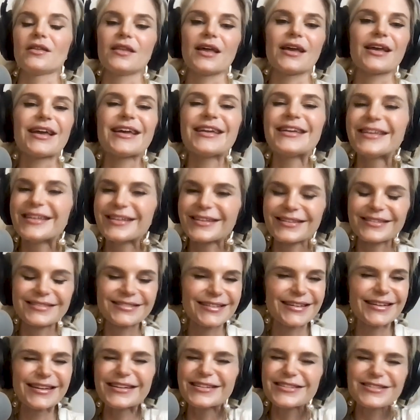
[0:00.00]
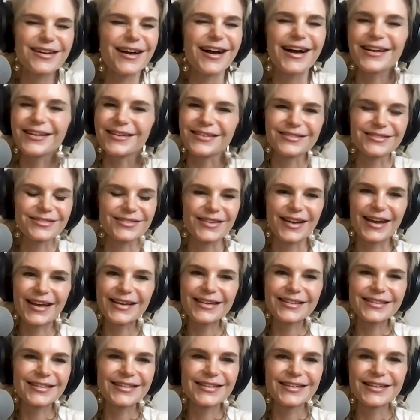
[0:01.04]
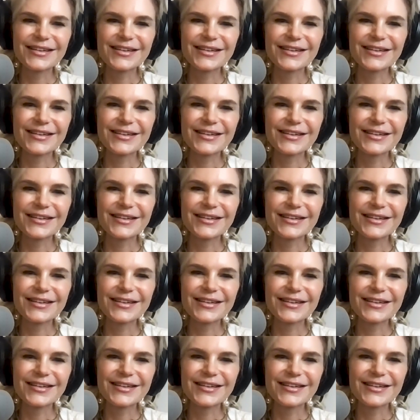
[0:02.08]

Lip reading: like any child, right?